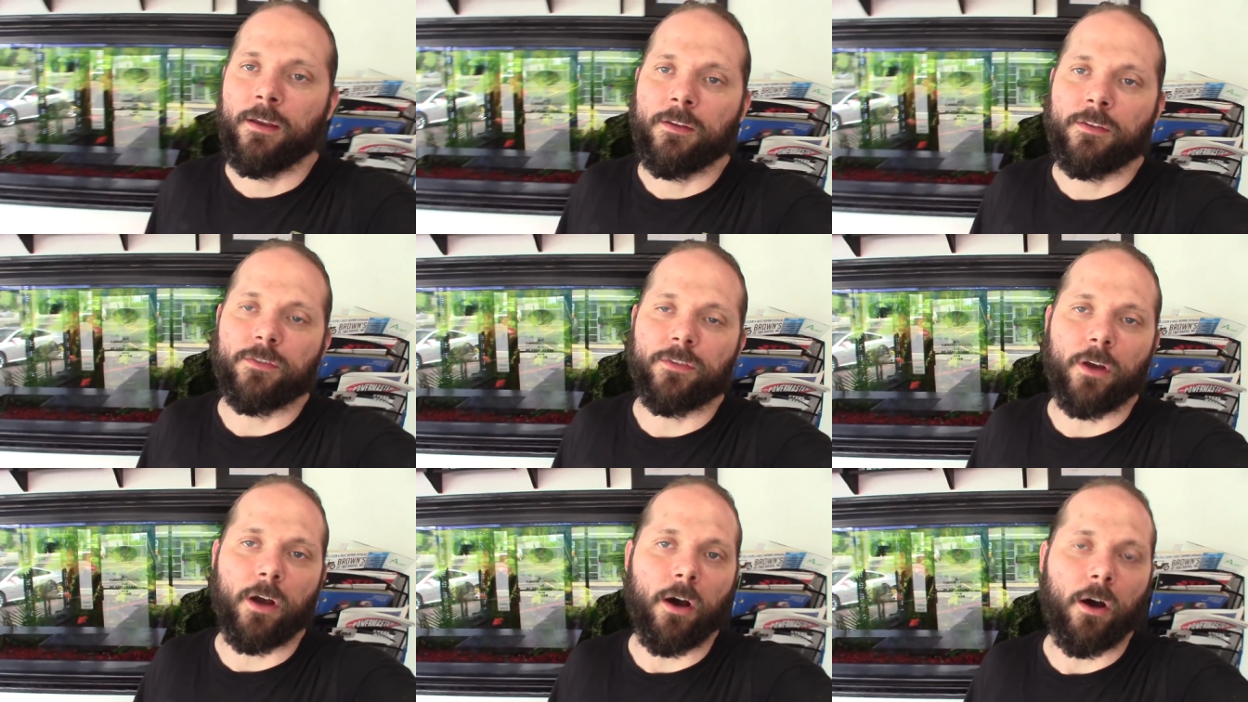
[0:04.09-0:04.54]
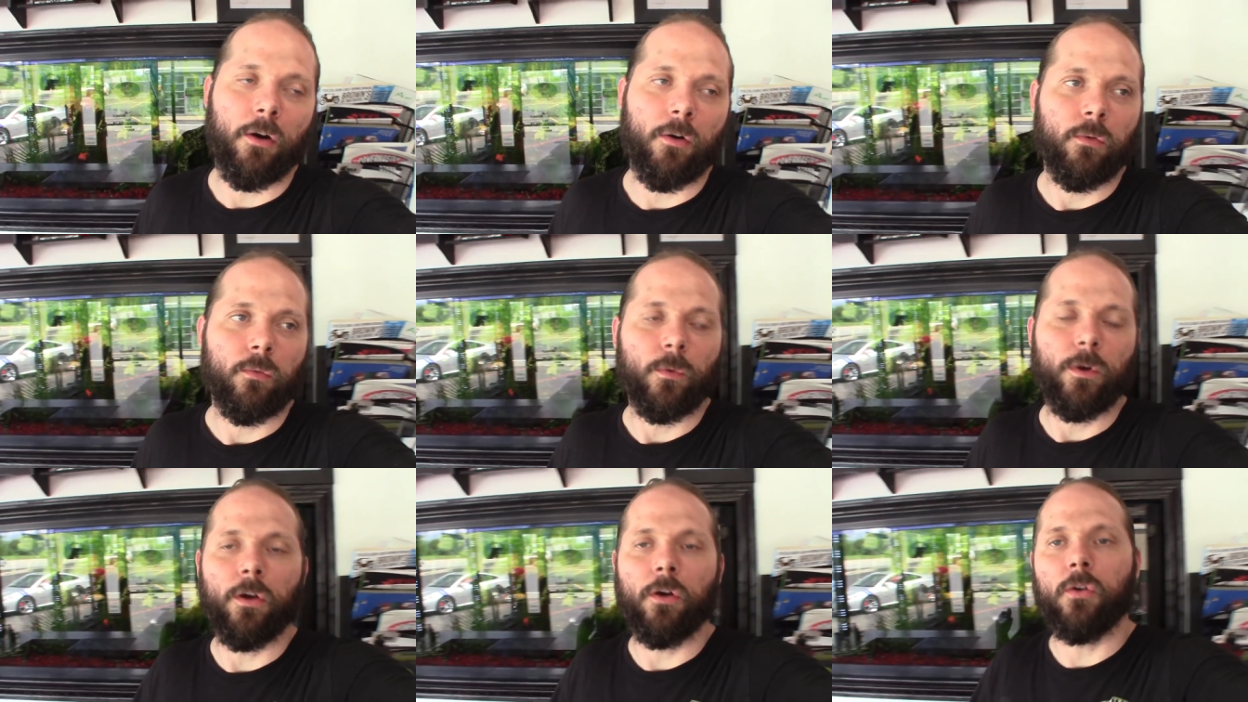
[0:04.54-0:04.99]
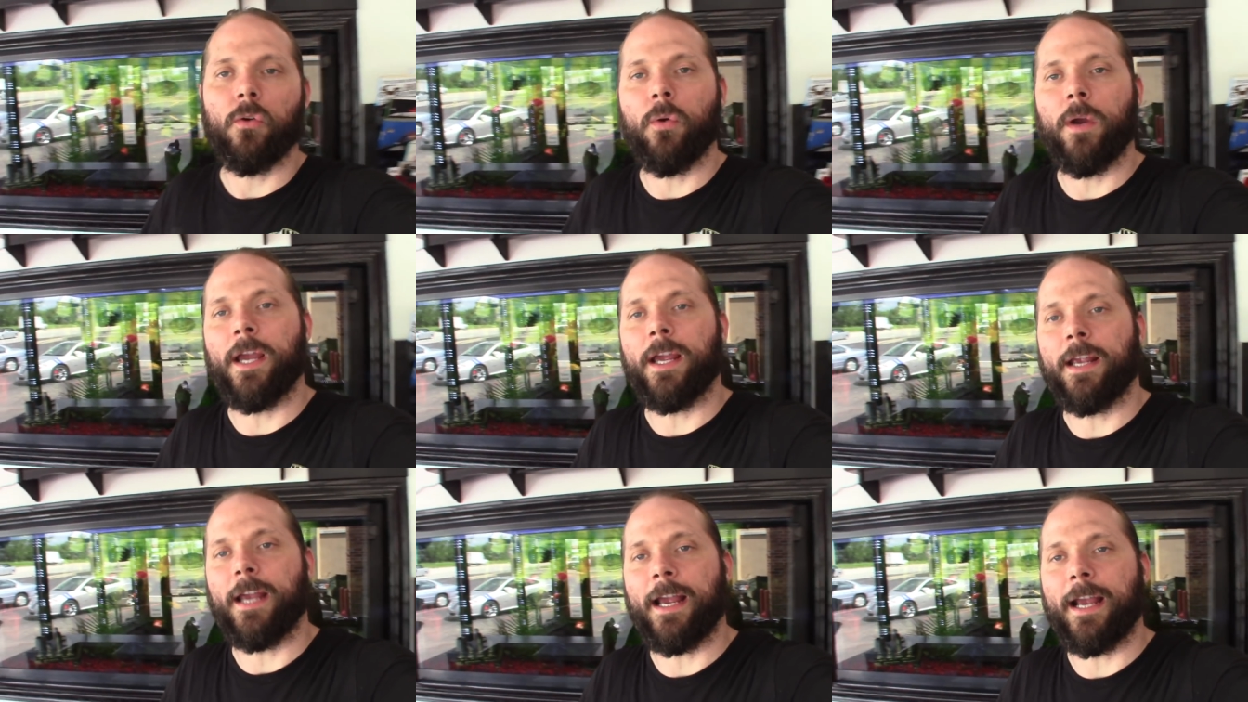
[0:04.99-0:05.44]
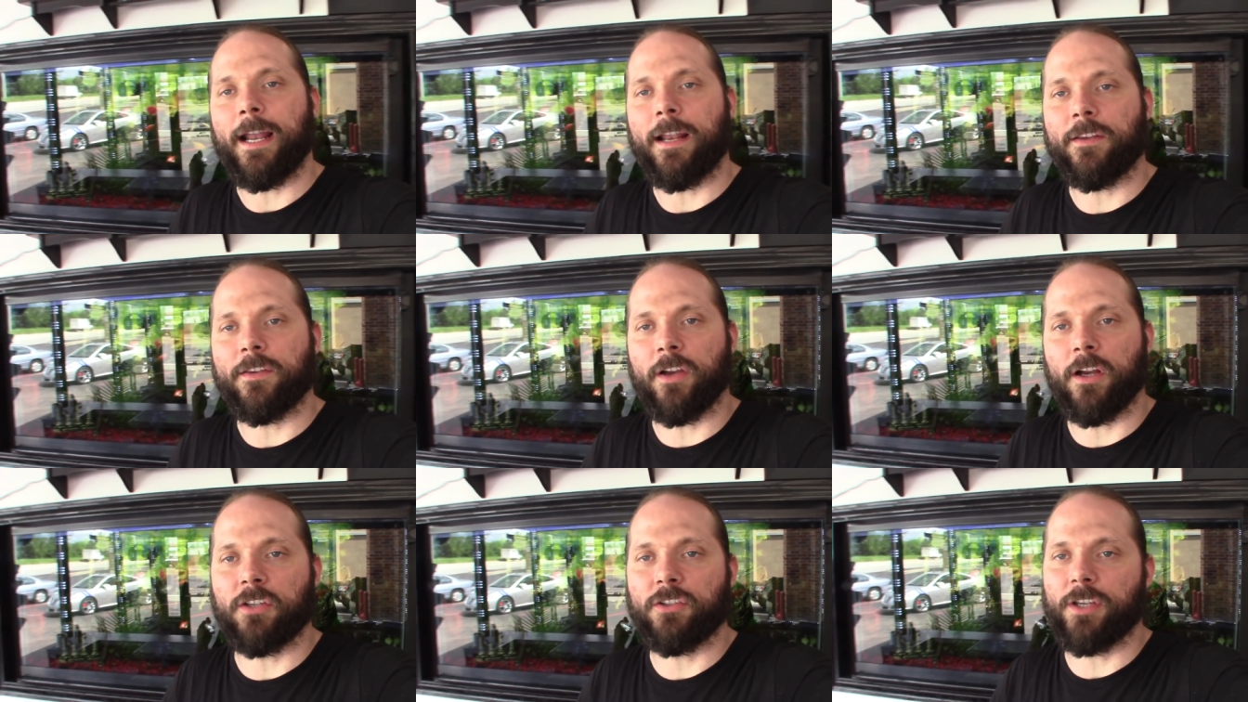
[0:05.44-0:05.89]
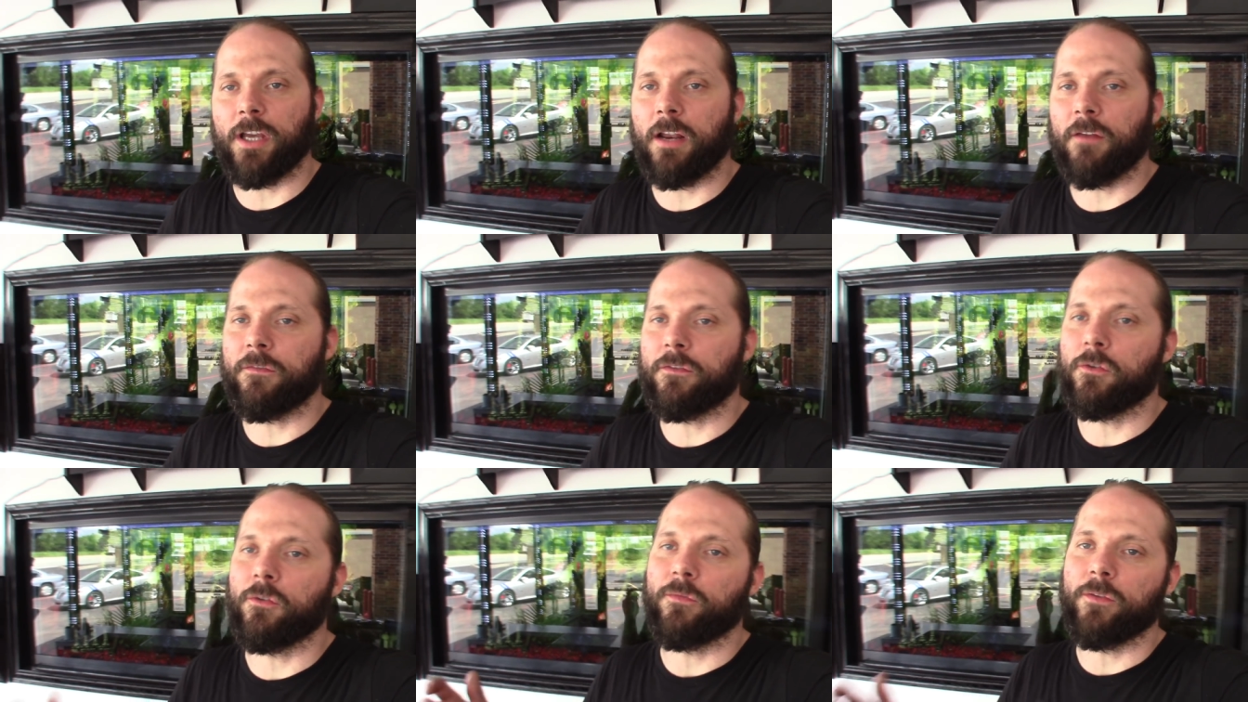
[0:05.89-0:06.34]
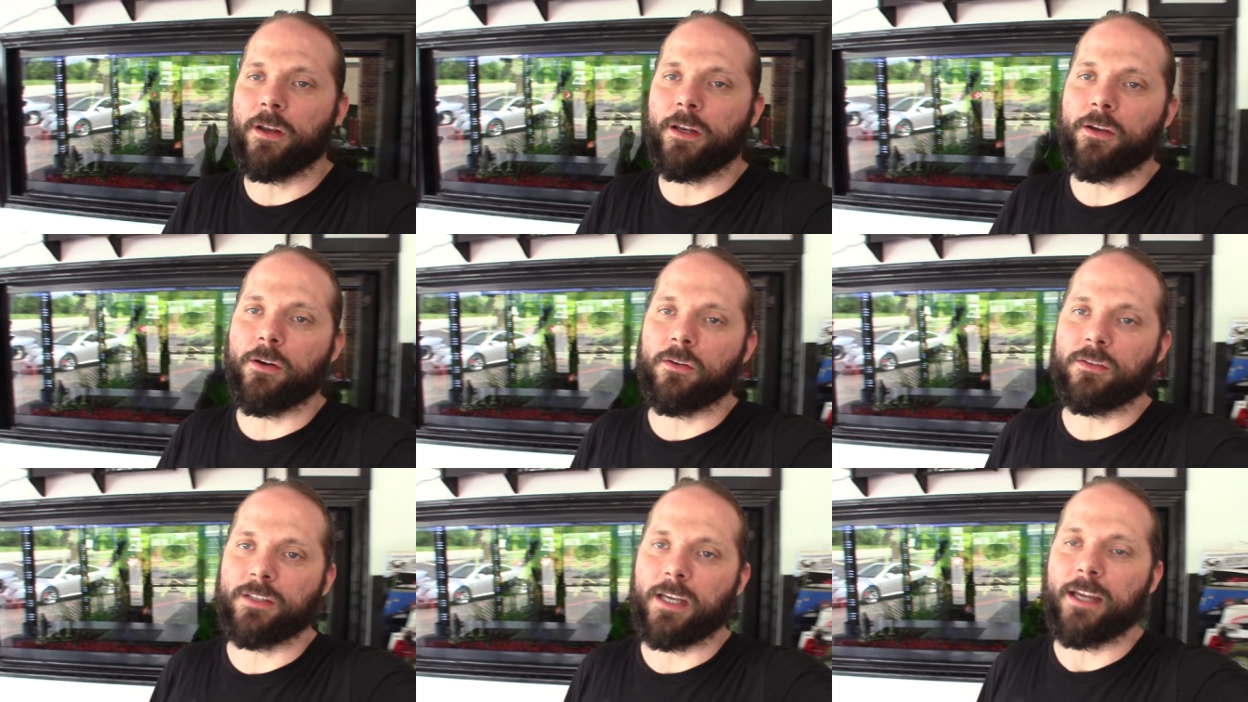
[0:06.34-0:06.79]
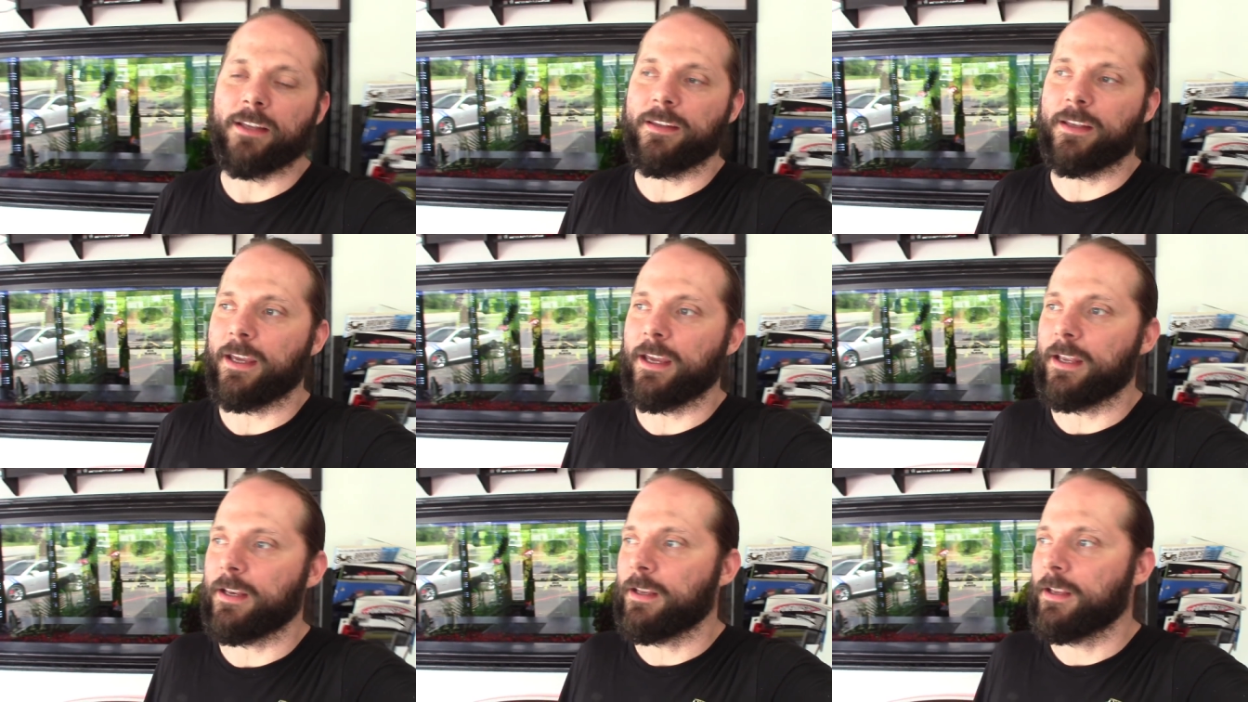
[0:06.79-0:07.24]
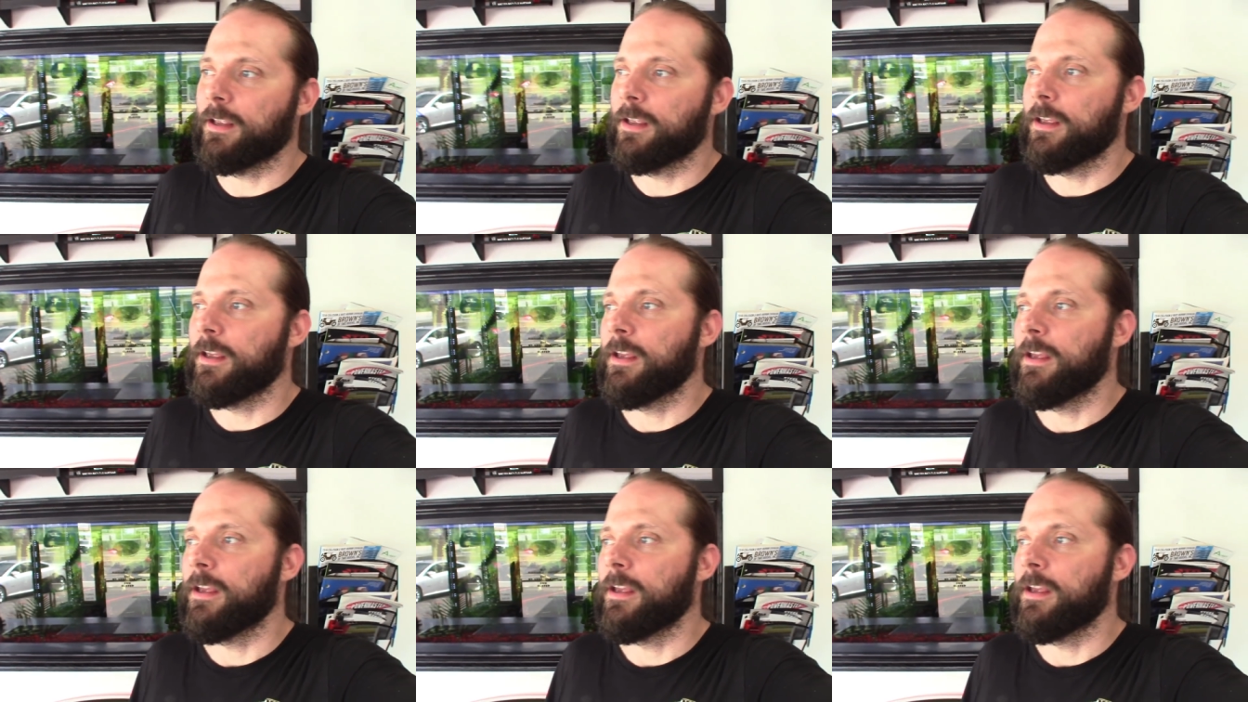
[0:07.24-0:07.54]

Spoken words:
So, real quick, I got to touch on a few videos I did.